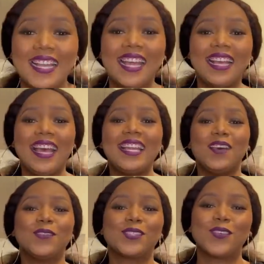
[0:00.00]
like, I
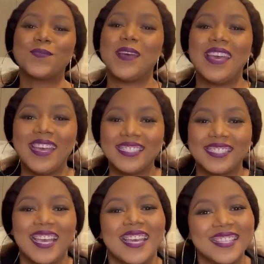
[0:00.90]
love it so
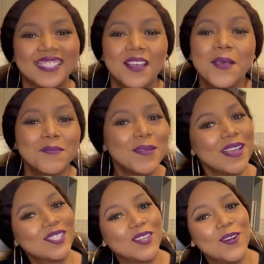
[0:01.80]
much, guys. Maybe I
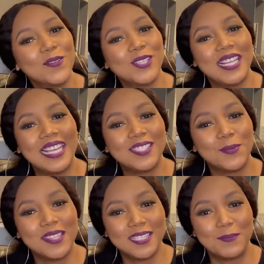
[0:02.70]
should go to lunch
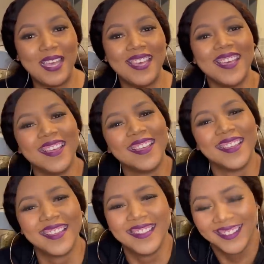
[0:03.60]
with this bag.
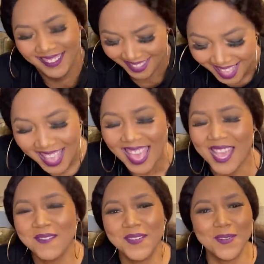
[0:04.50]

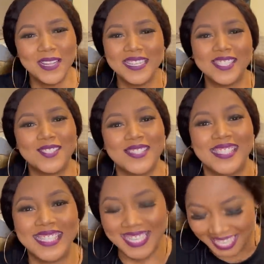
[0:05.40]
Everyone needs to
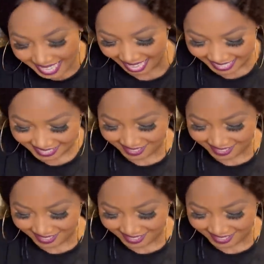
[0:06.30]
see, guys.